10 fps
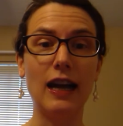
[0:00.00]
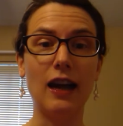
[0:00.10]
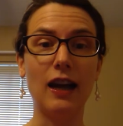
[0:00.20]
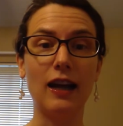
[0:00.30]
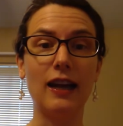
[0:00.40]

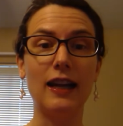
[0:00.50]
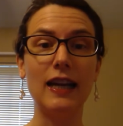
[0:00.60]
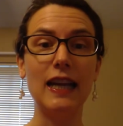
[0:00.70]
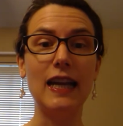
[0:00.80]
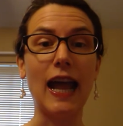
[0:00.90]
uh,
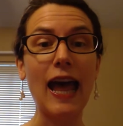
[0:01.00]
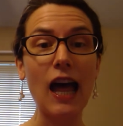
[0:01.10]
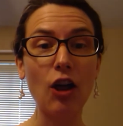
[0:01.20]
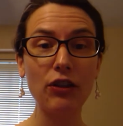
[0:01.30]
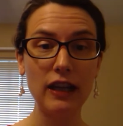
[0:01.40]
in a
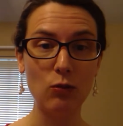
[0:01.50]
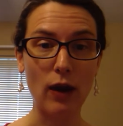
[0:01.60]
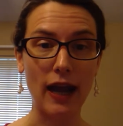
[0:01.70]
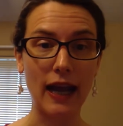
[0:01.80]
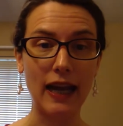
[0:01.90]
healthy
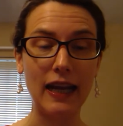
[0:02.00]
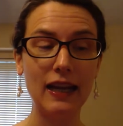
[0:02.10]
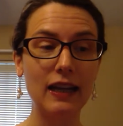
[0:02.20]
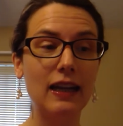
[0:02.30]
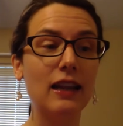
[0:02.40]

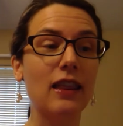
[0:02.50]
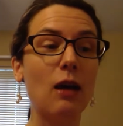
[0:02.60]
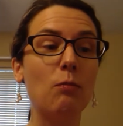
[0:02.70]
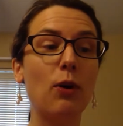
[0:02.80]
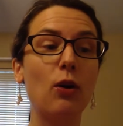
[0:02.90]
way
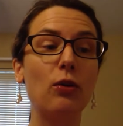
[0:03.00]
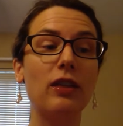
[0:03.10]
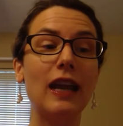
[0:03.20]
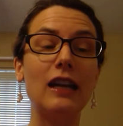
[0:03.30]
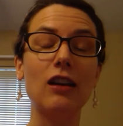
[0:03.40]
that both
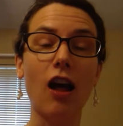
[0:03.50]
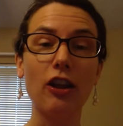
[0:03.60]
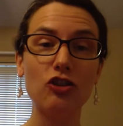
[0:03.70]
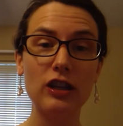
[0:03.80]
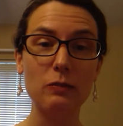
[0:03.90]

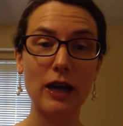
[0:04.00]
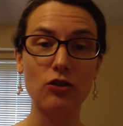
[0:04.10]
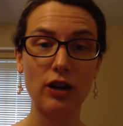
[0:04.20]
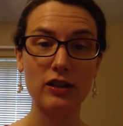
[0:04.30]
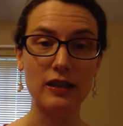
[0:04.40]
acknowledges my
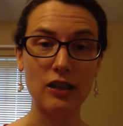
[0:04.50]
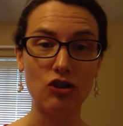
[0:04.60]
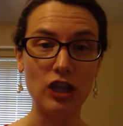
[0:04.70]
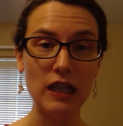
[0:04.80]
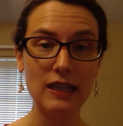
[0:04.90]
trust in
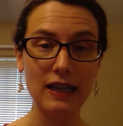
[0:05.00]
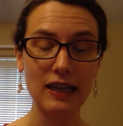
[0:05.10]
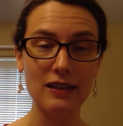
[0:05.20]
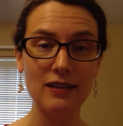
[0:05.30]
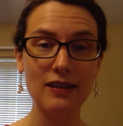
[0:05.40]

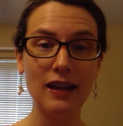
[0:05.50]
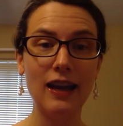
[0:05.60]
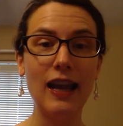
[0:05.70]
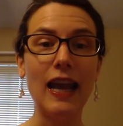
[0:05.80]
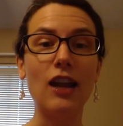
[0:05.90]
Jesus
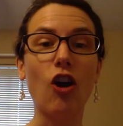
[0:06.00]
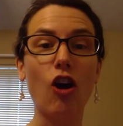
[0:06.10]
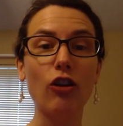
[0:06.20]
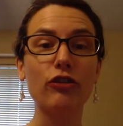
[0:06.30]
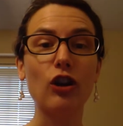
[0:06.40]
and
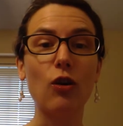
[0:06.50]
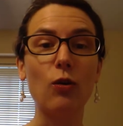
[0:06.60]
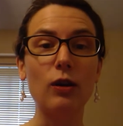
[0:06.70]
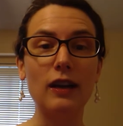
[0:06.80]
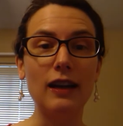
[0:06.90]
also